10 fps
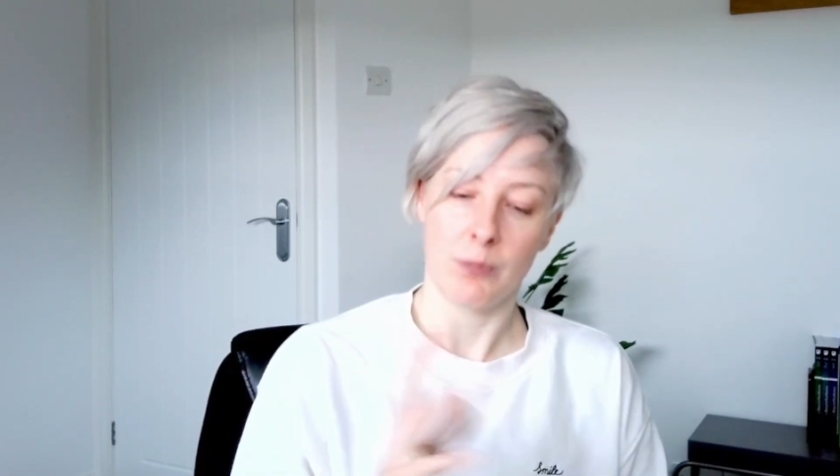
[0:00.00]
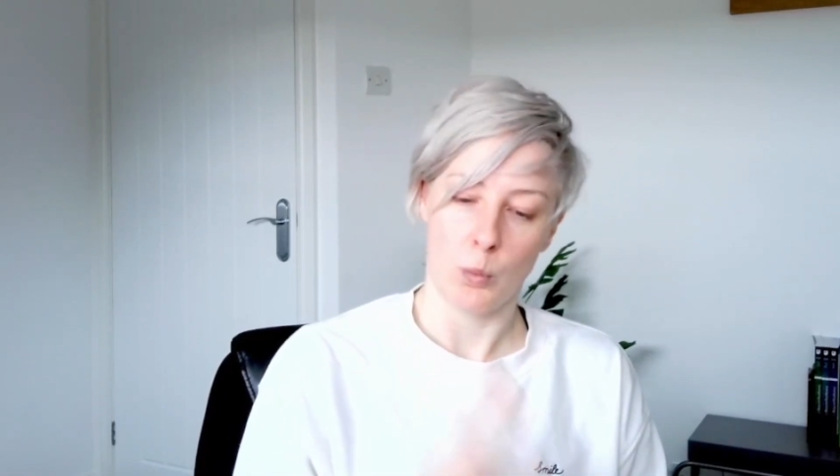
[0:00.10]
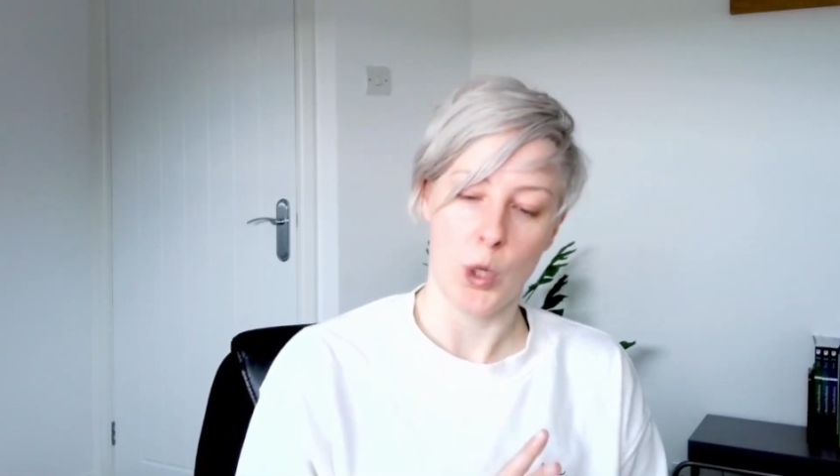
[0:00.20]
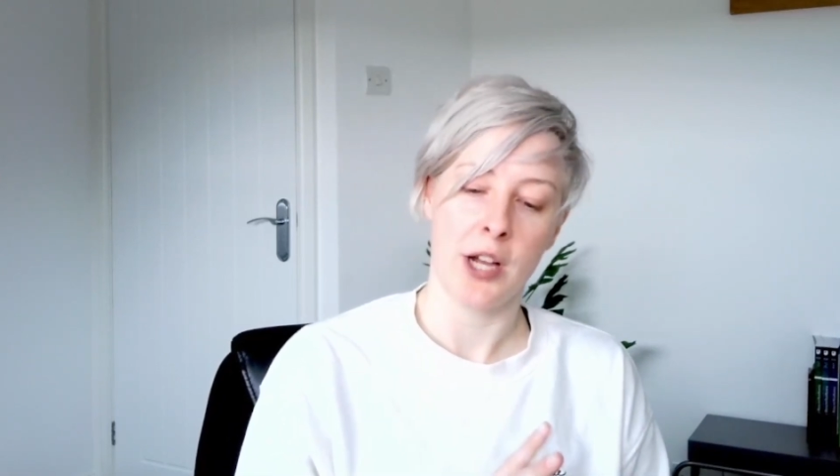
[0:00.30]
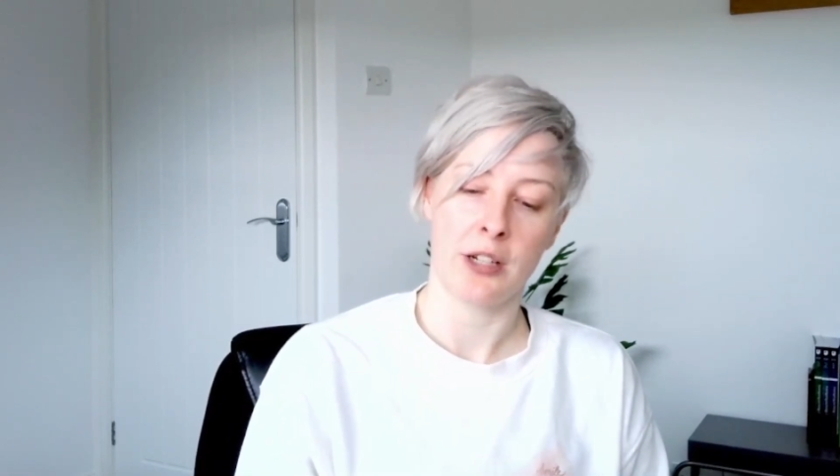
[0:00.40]

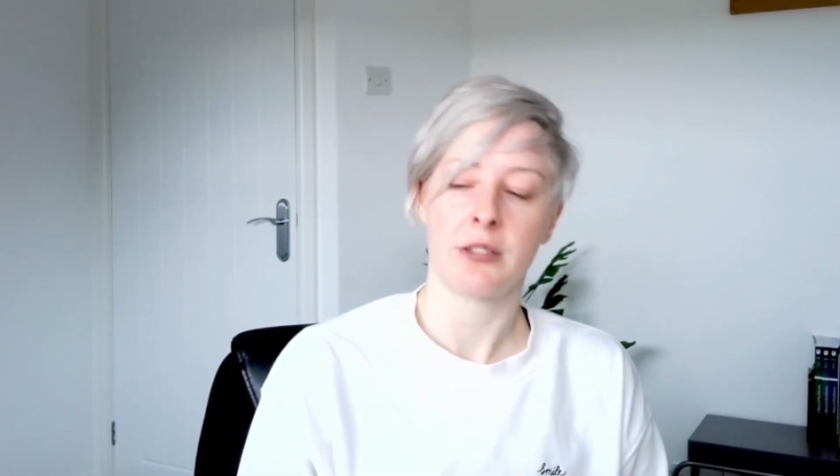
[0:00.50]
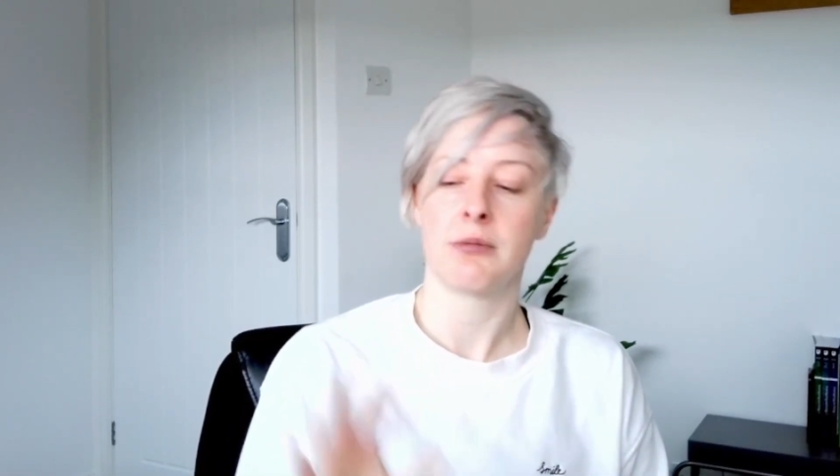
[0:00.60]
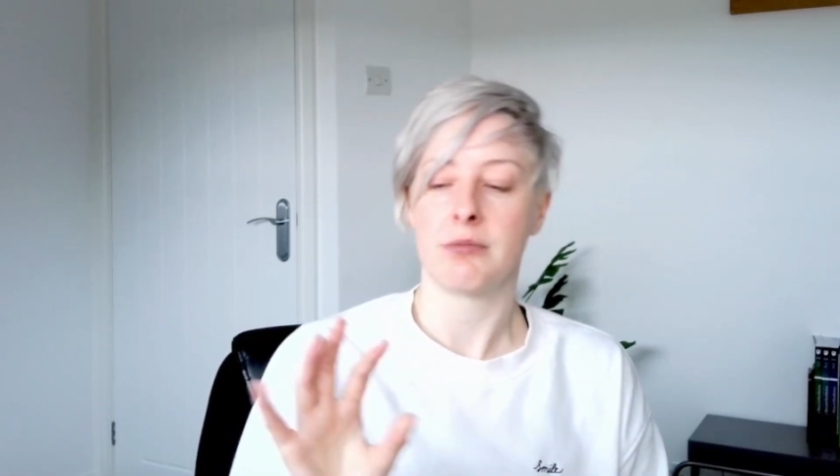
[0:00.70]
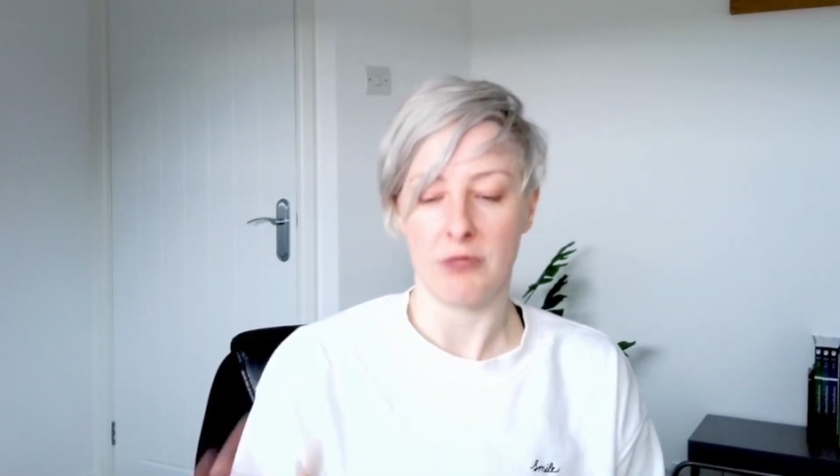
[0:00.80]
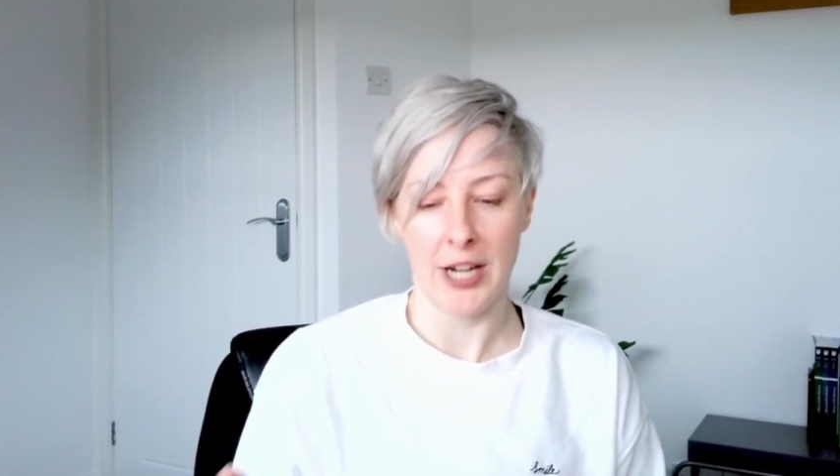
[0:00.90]
work,
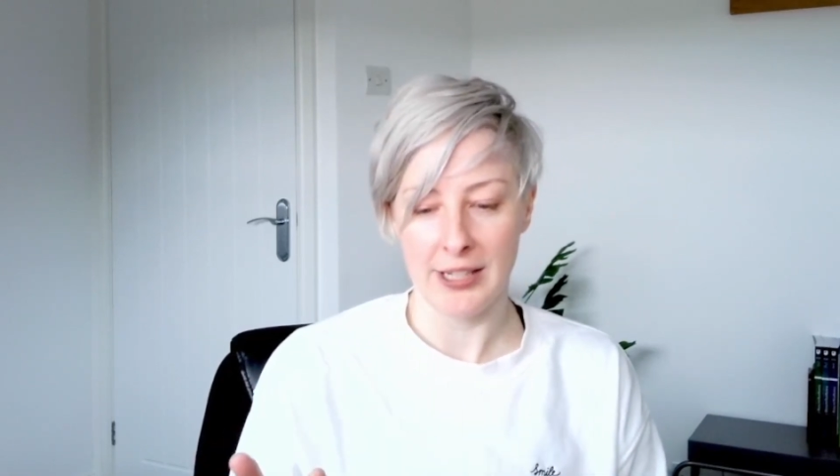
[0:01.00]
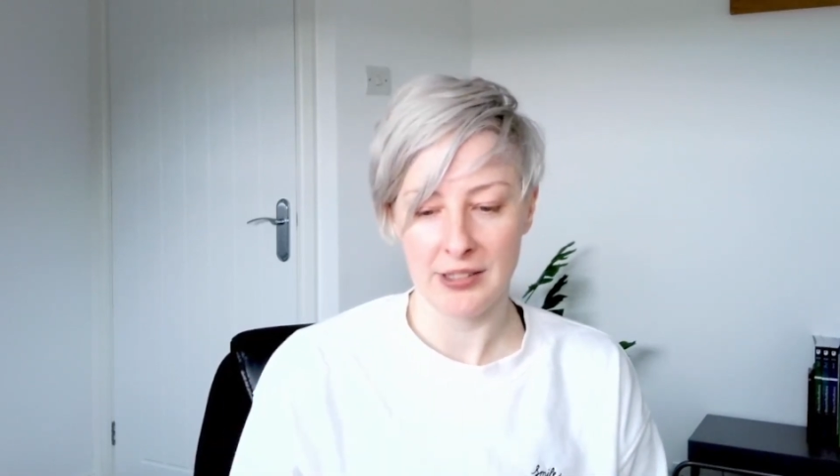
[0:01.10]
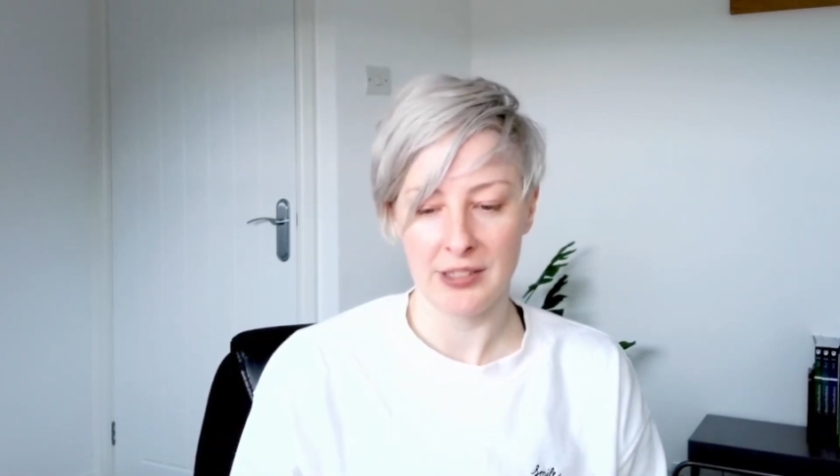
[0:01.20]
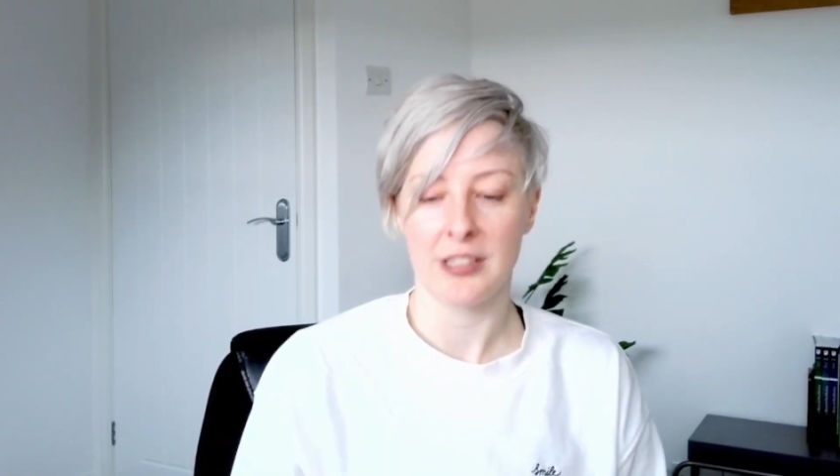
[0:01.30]
rest,